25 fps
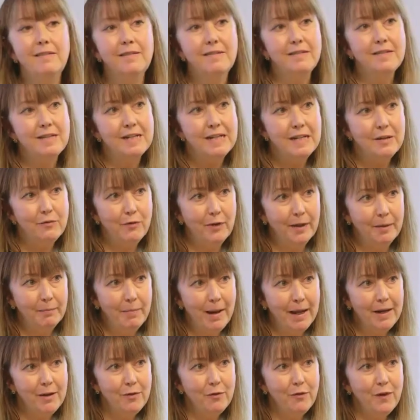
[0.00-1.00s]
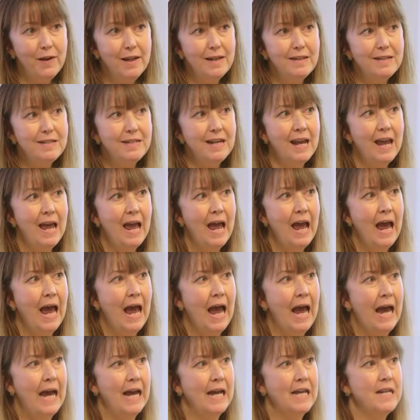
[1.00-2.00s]
delivering benefit,
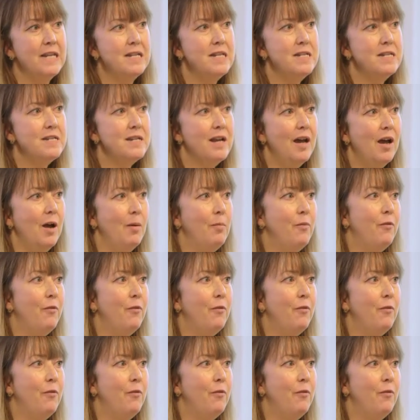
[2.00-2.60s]
and